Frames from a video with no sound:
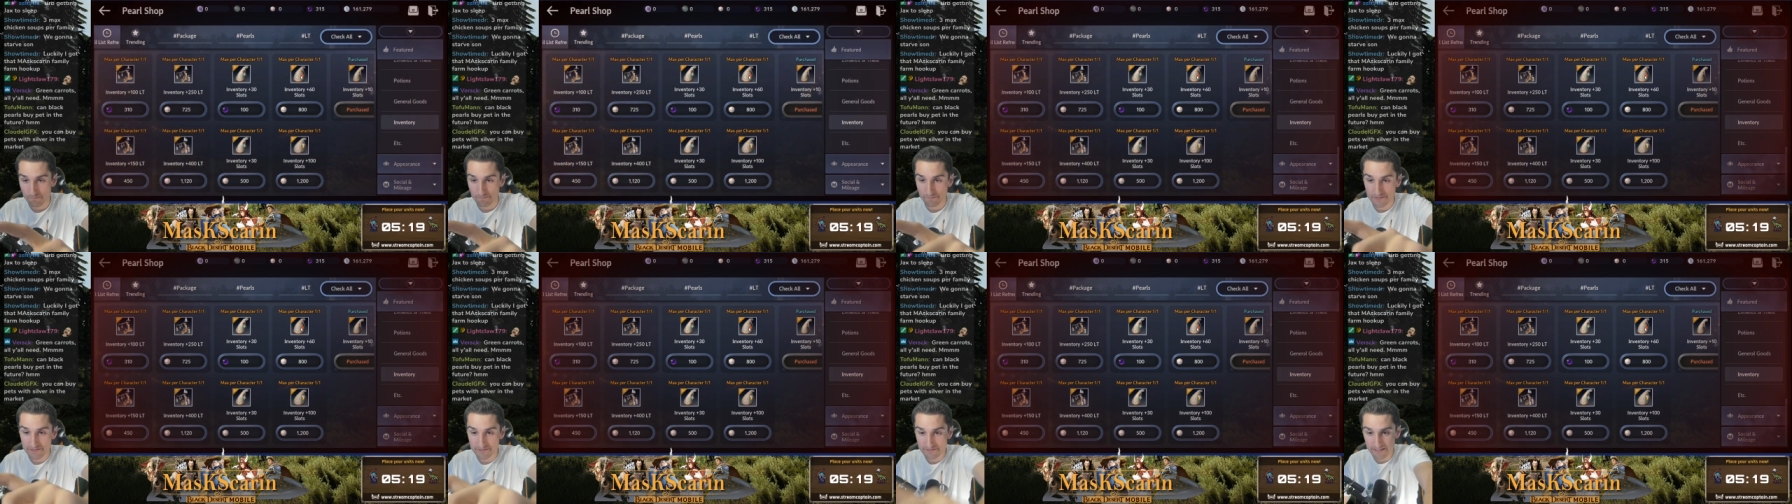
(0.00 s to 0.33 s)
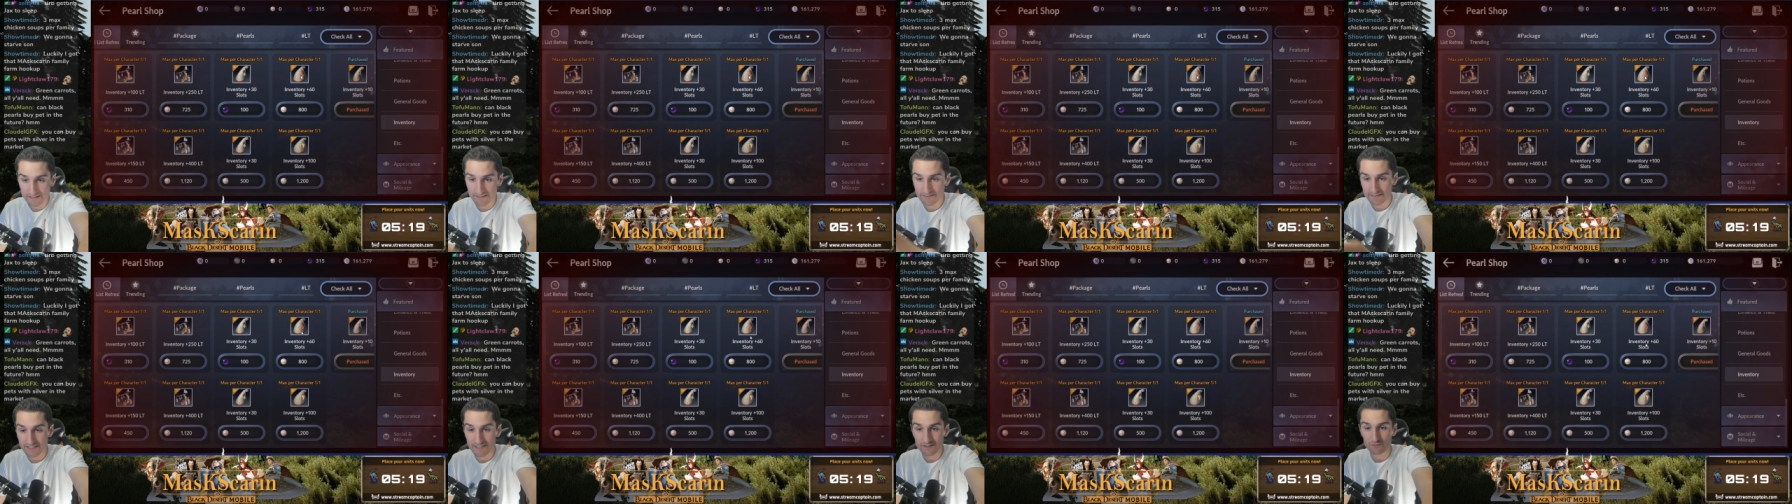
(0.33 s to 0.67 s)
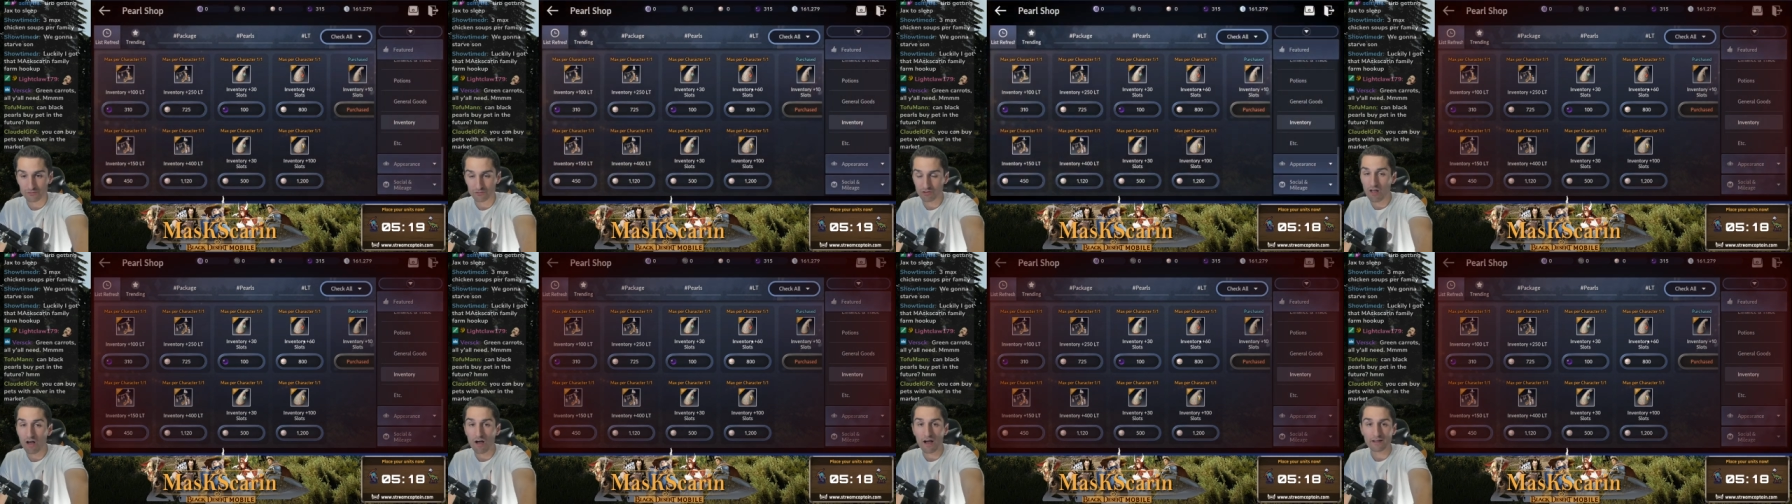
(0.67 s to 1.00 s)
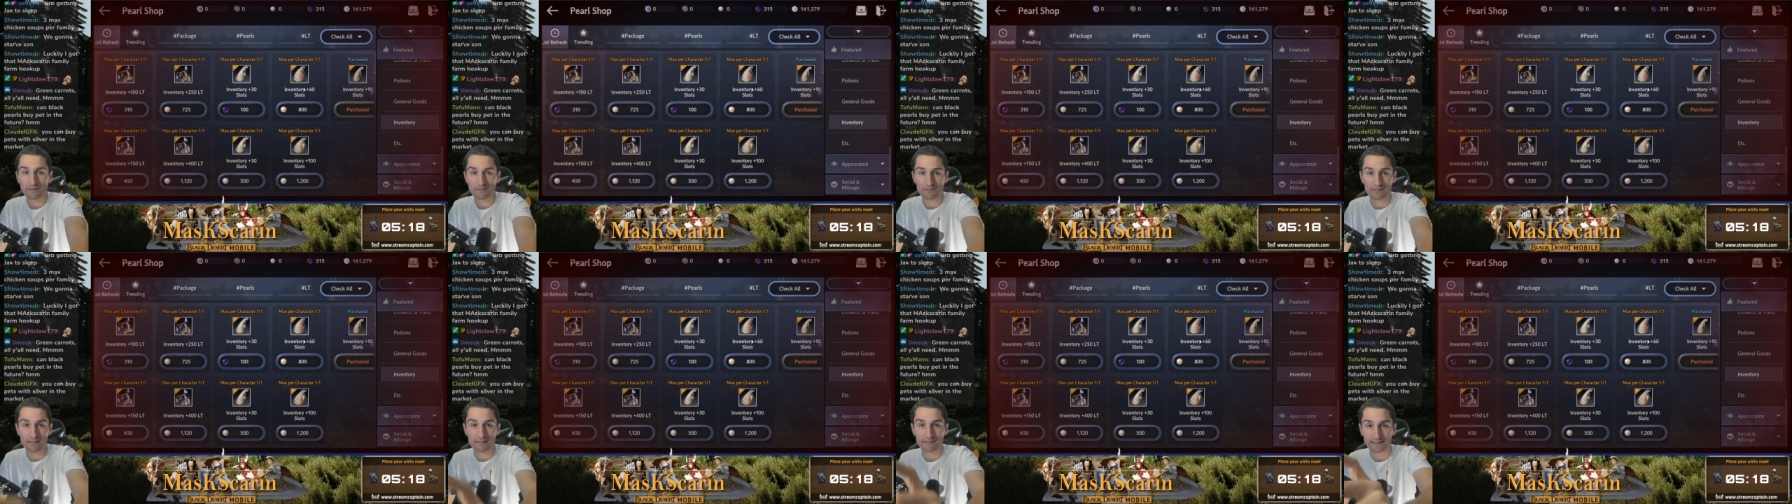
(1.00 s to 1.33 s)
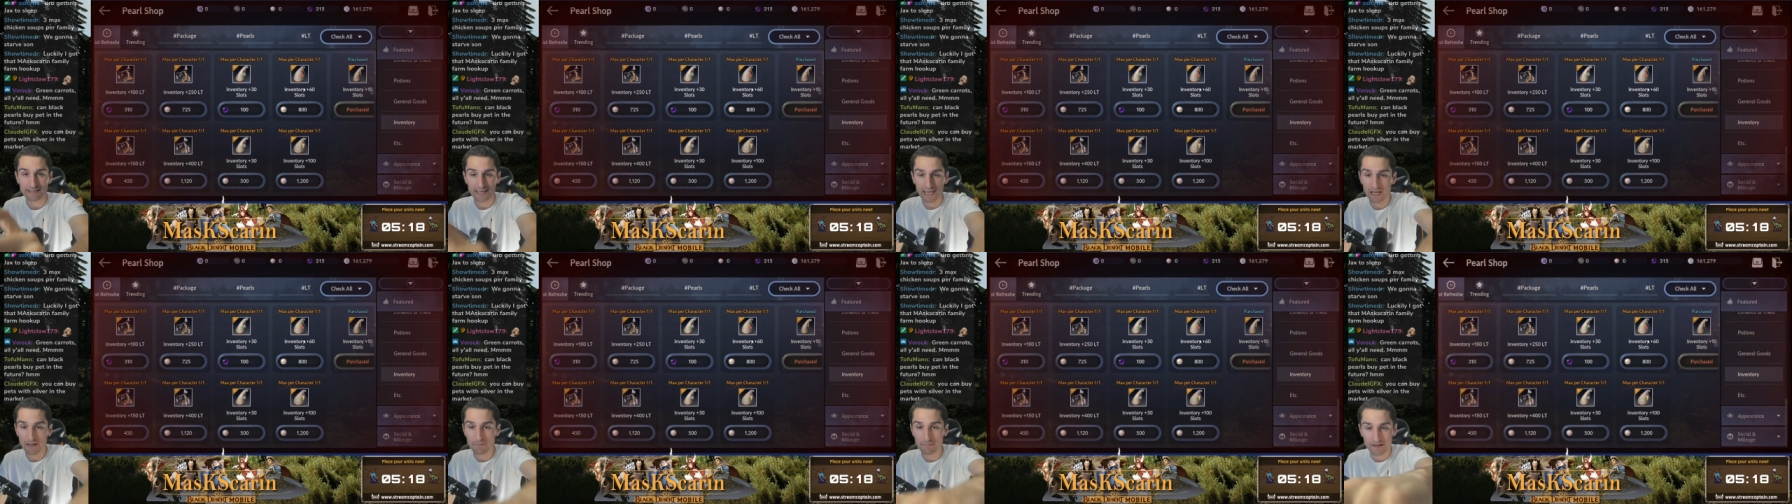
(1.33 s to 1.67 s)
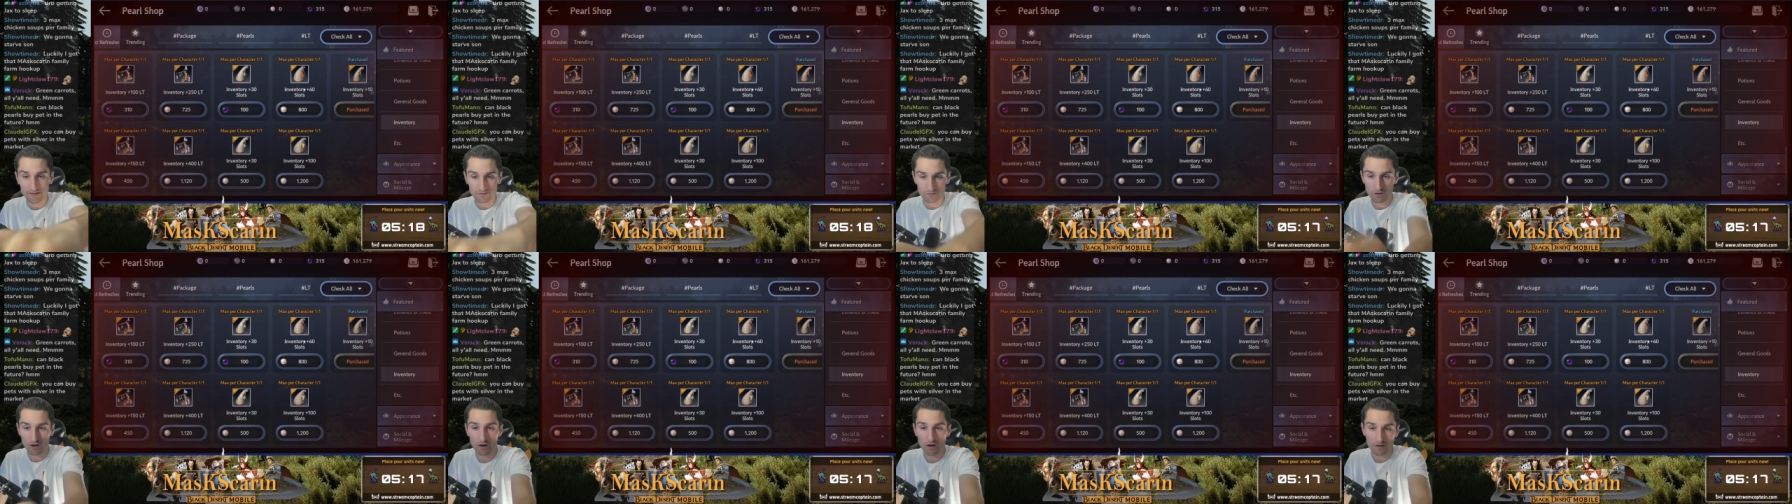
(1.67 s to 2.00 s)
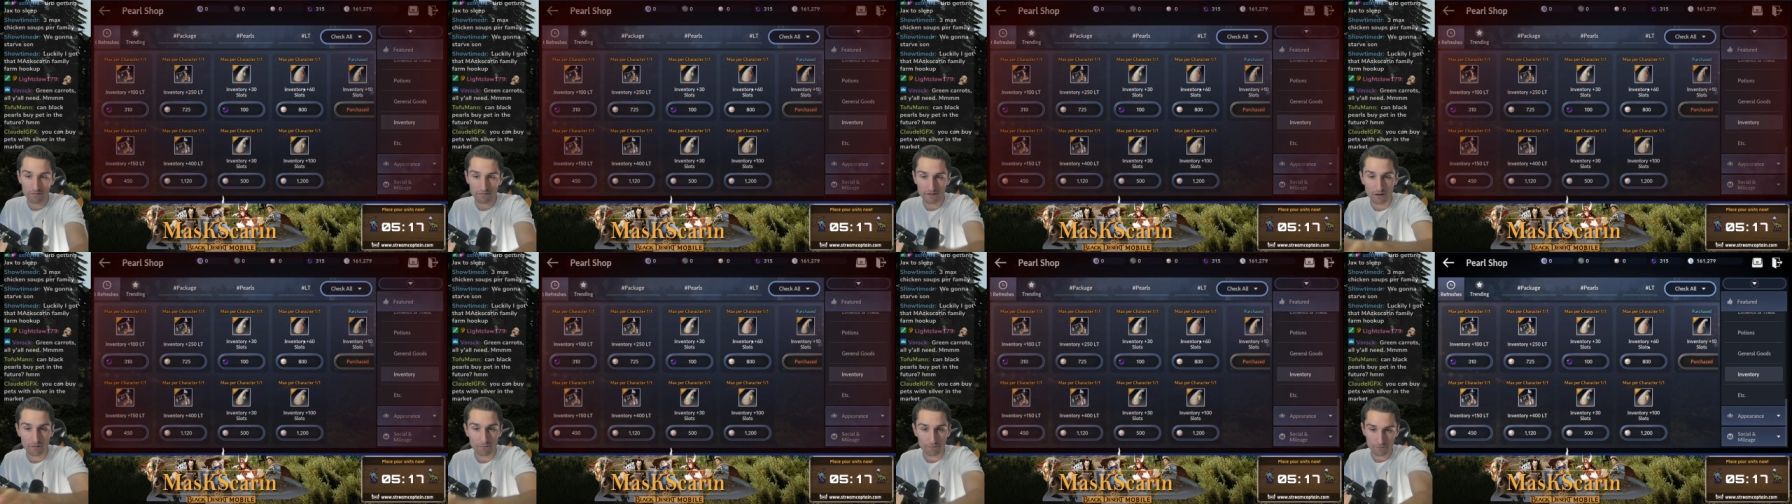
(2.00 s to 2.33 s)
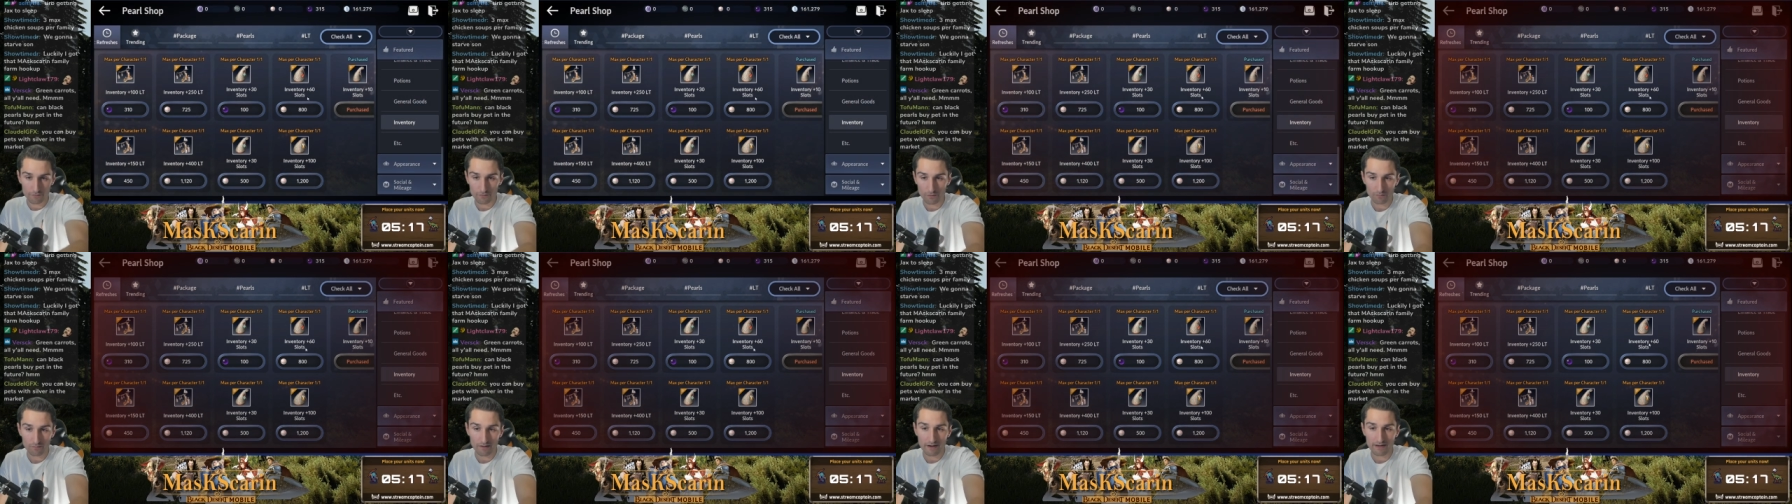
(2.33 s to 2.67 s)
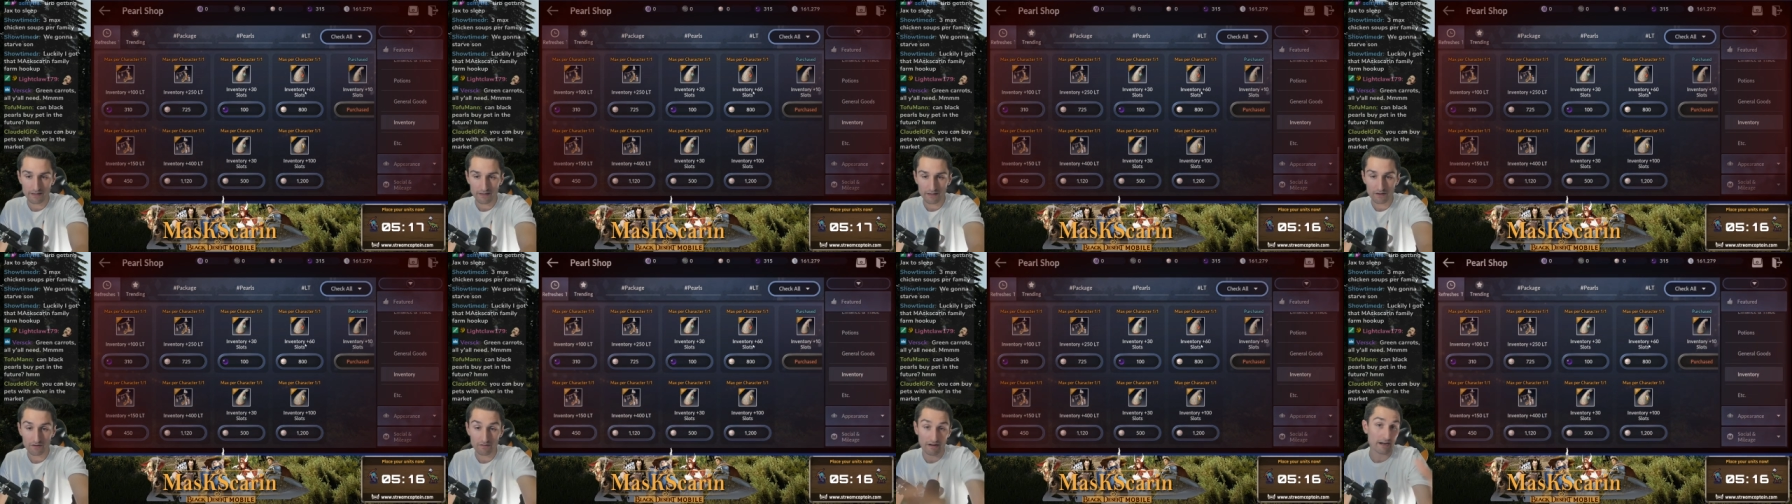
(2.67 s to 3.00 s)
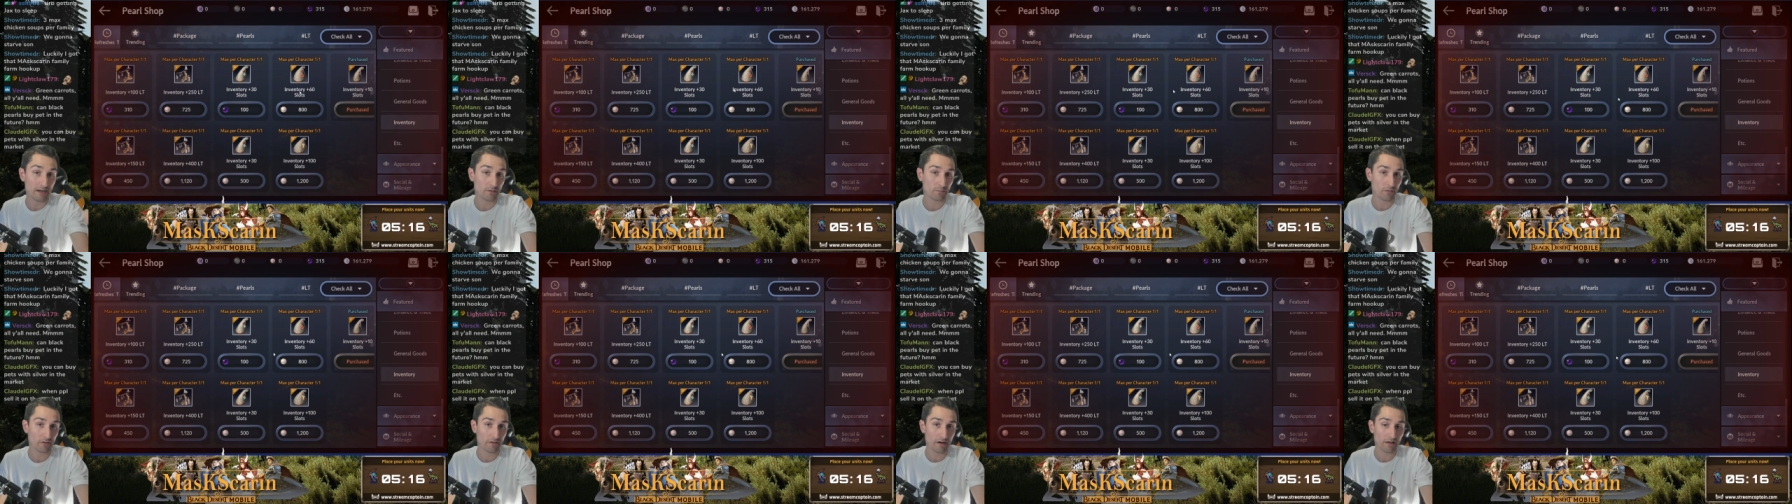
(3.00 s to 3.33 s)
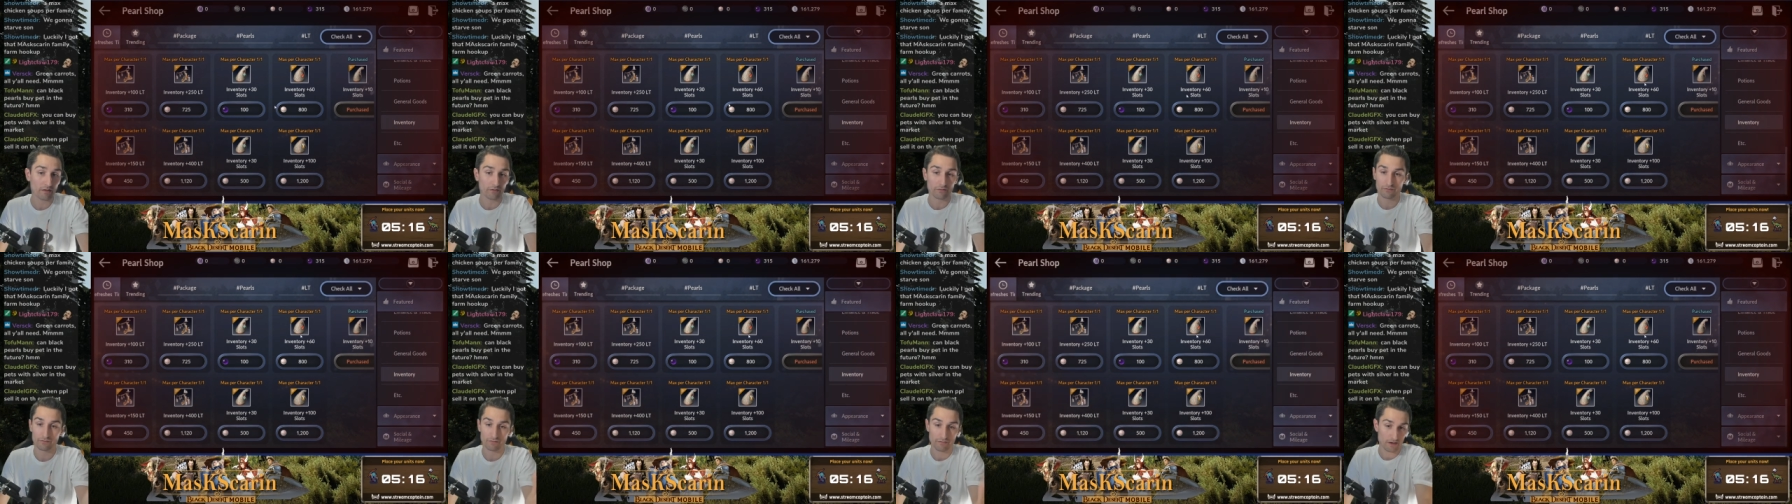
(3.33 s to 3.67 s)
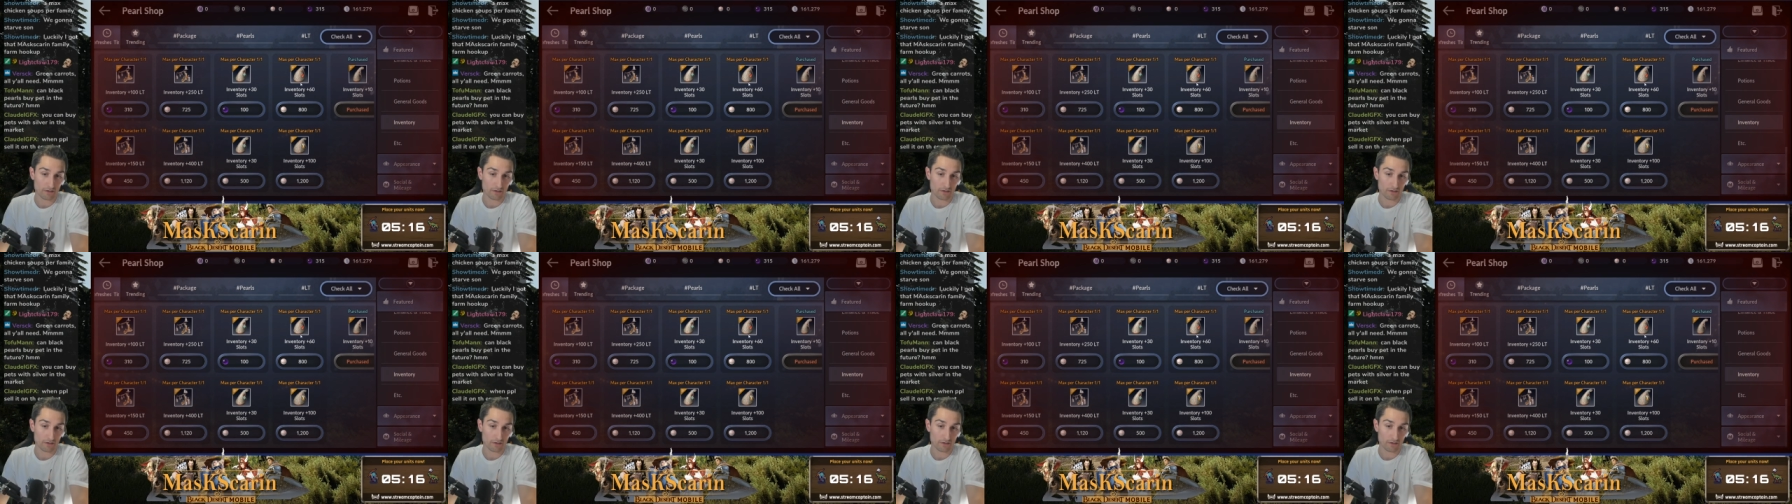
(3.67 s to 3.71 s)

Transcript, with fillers: 60 slots that the game has carved out for you right here anywhere else.